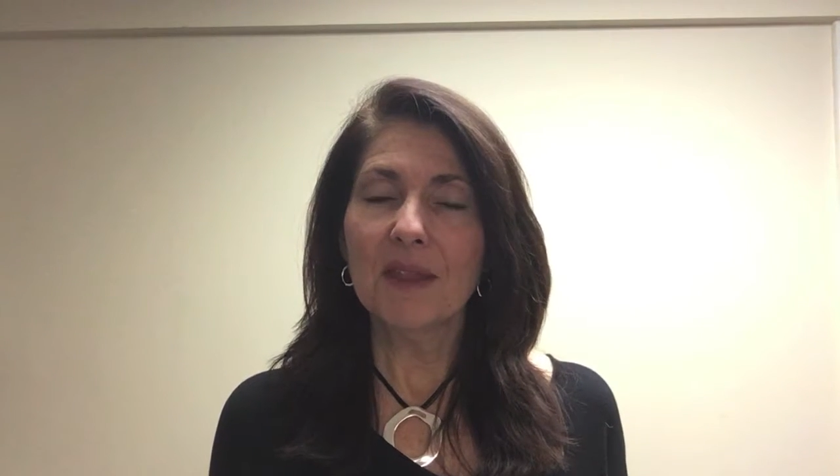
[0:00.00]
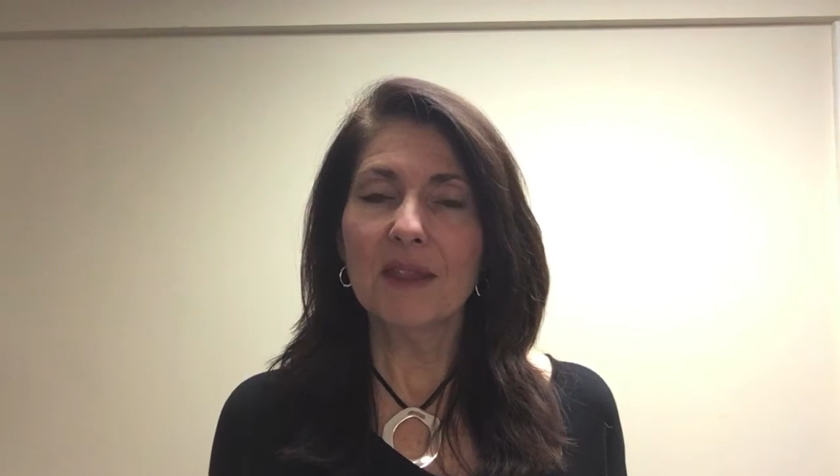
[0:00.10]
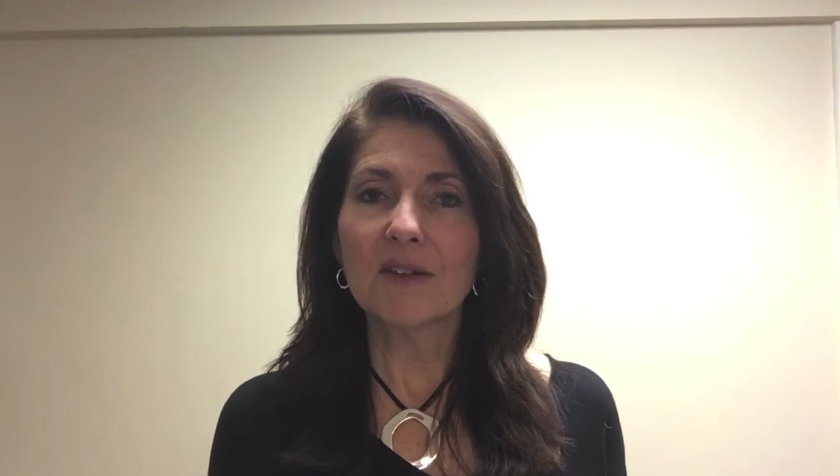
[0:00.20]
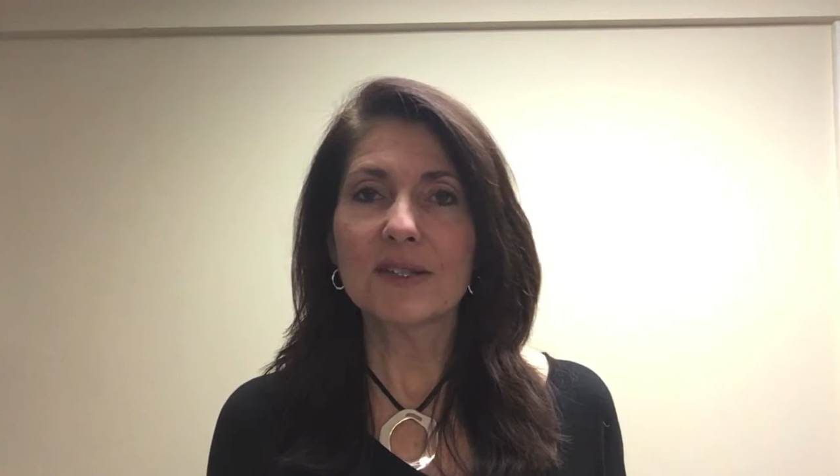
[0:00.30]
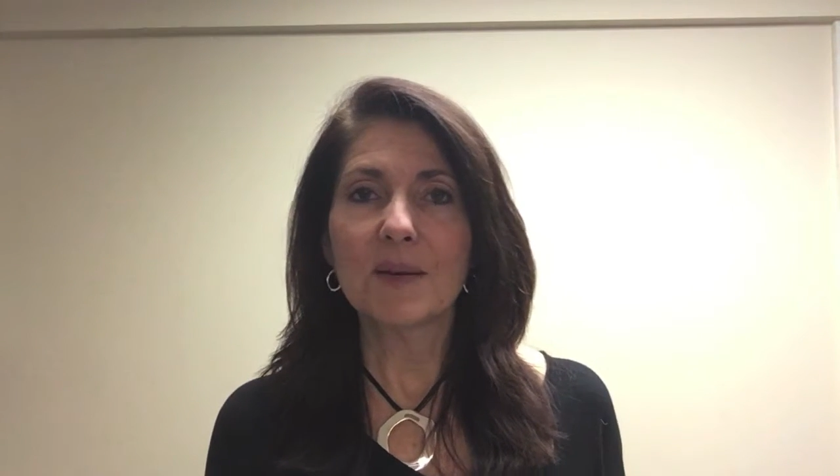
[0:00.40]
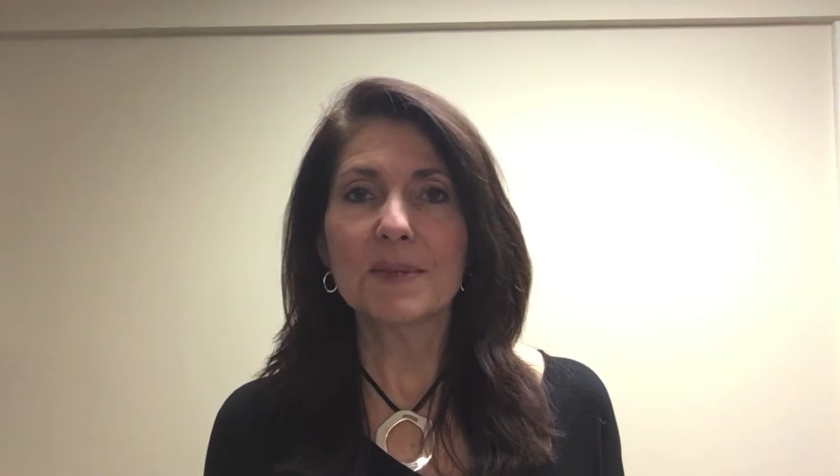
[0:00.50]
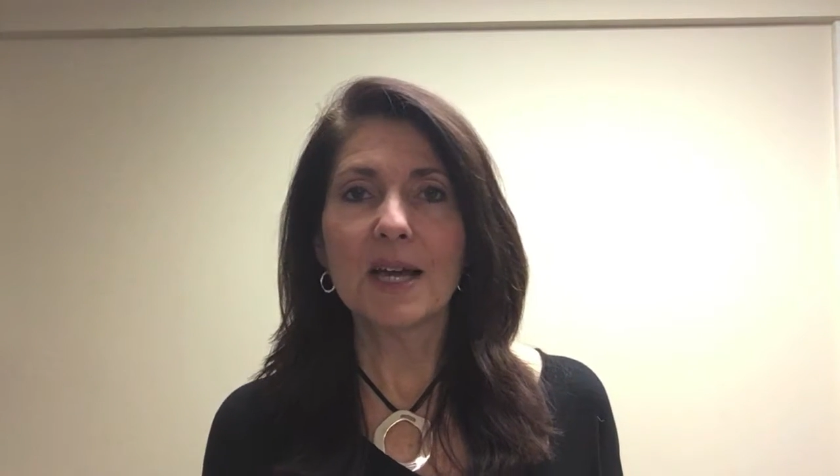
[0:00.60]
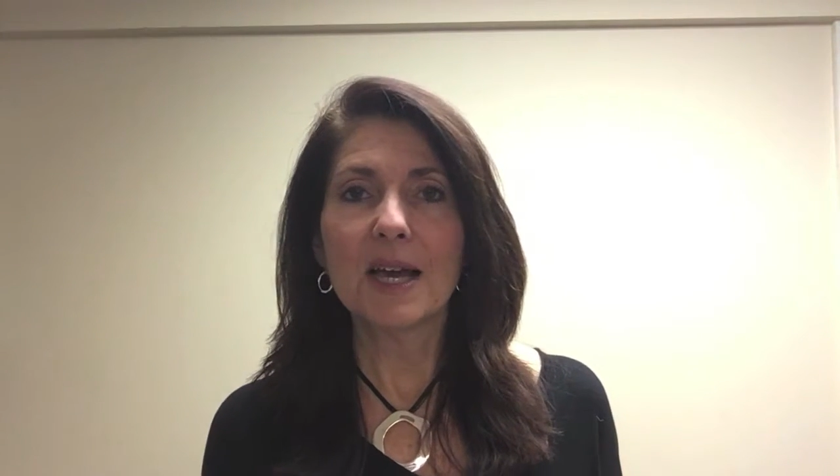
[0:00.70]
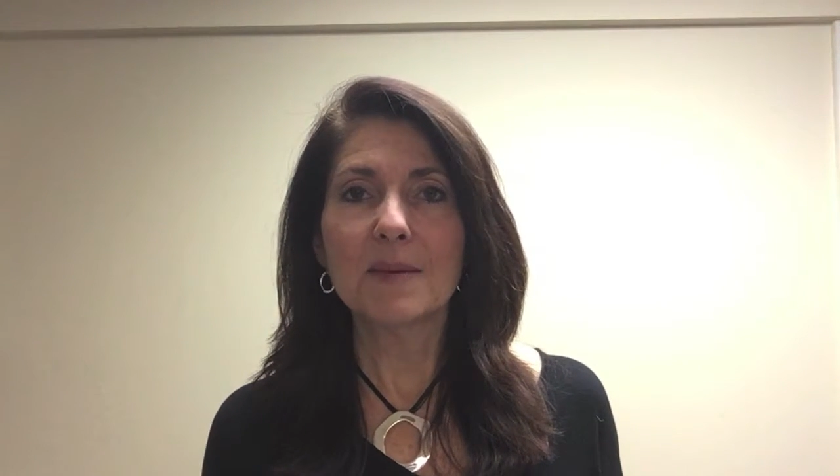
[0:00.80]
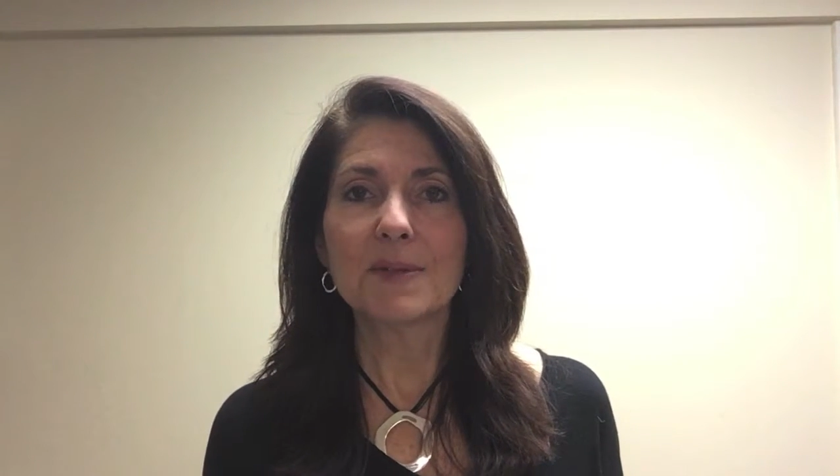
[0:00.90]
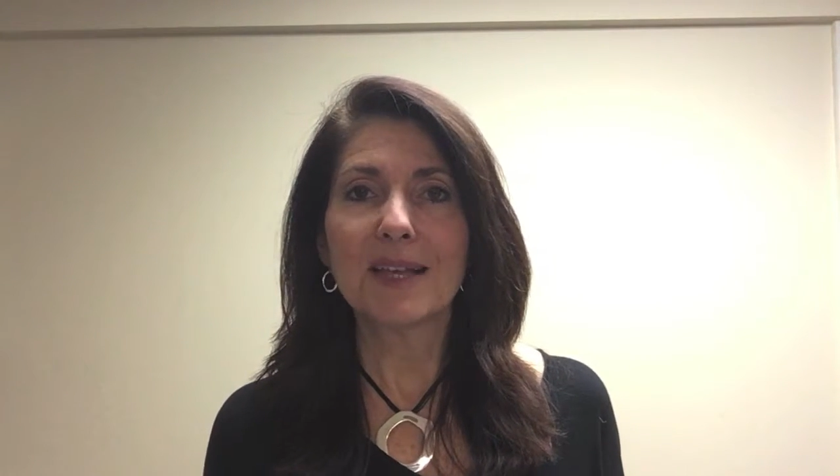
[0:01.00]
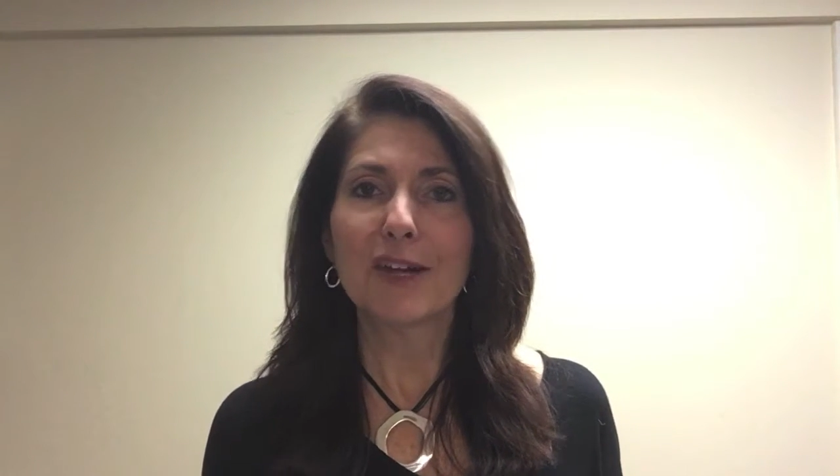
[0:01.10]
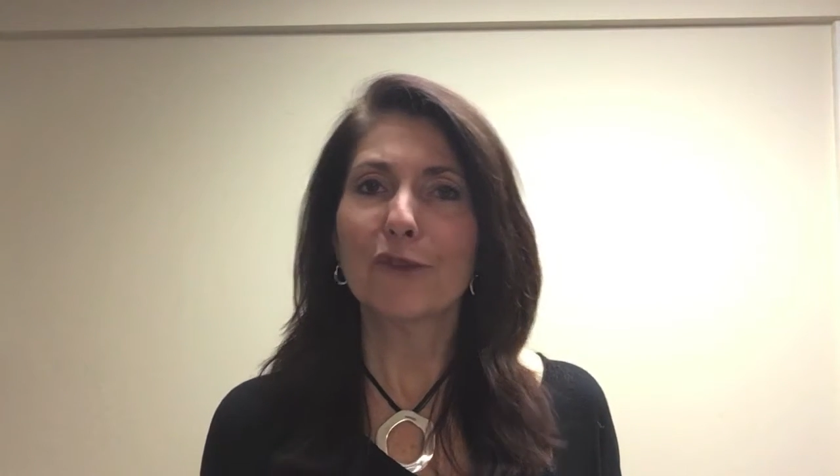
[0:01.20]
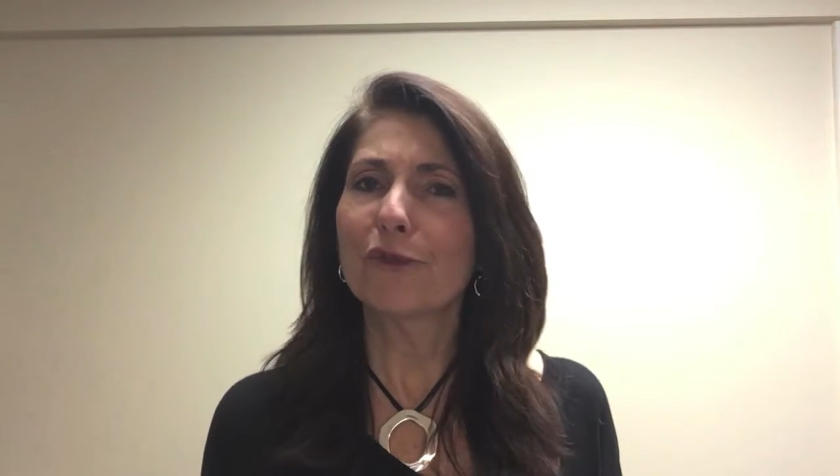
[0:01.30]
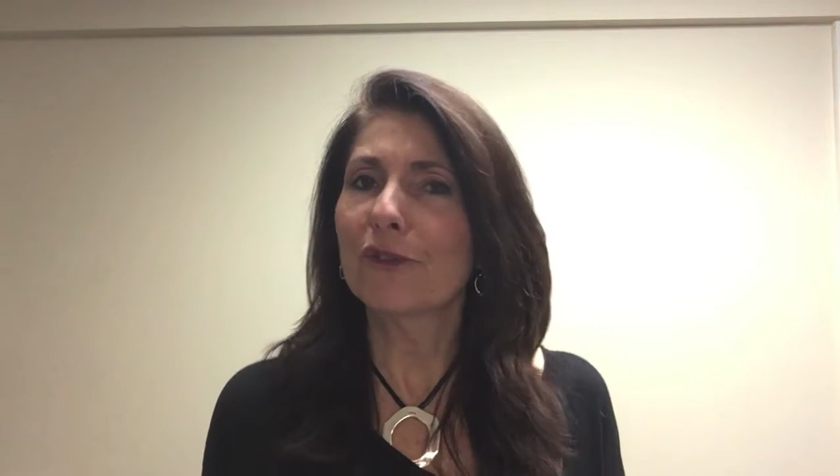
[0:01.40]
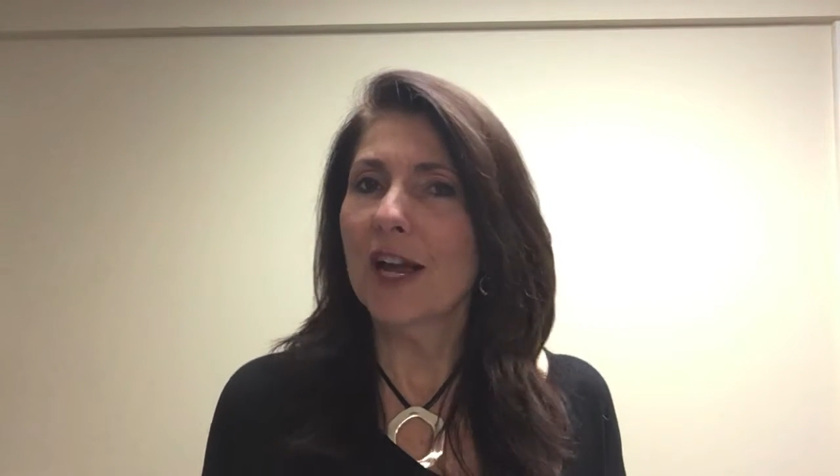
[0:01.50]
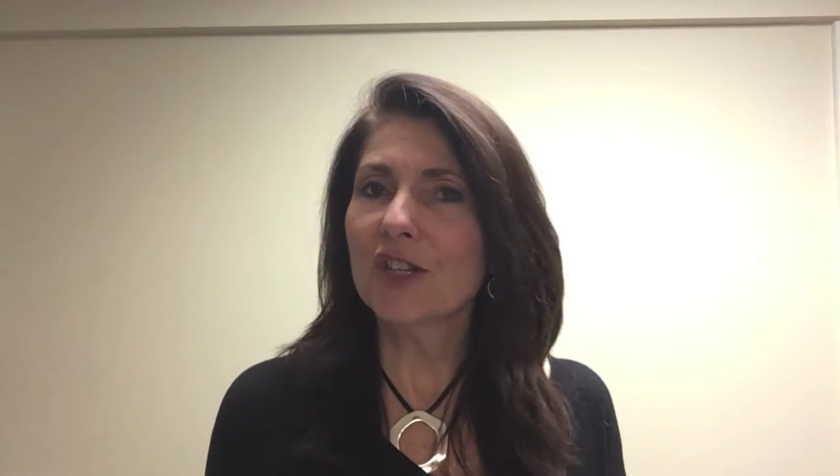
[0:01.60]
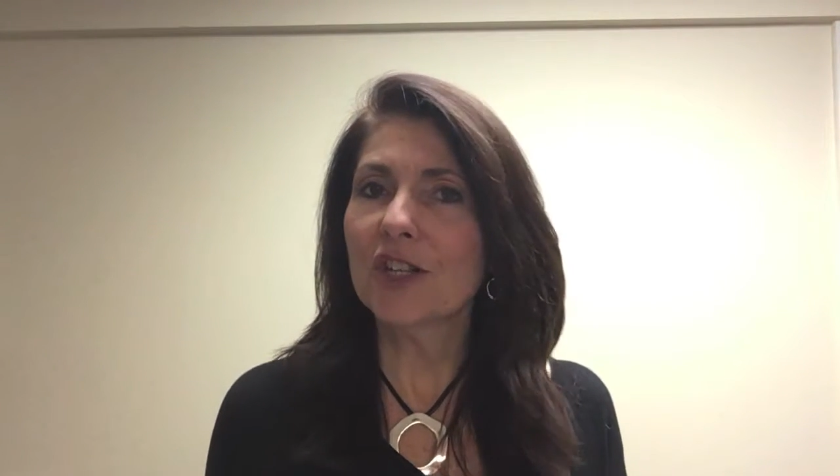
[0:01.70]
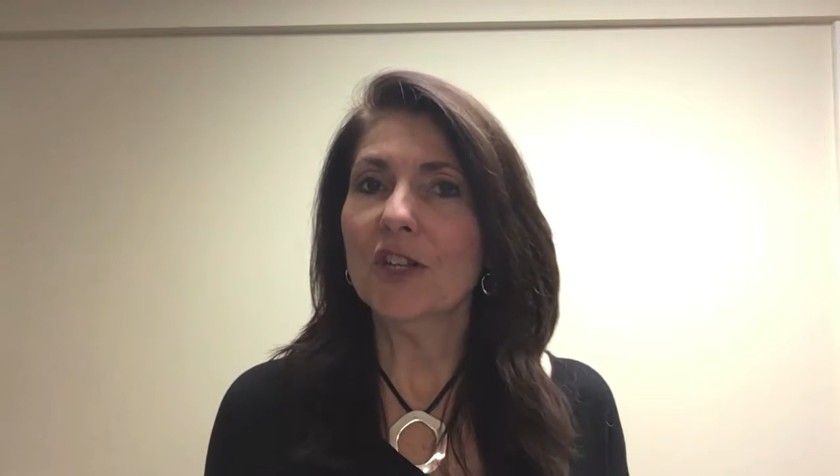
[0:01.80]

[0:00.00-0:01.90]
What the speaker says: They're sometimes kind of fresh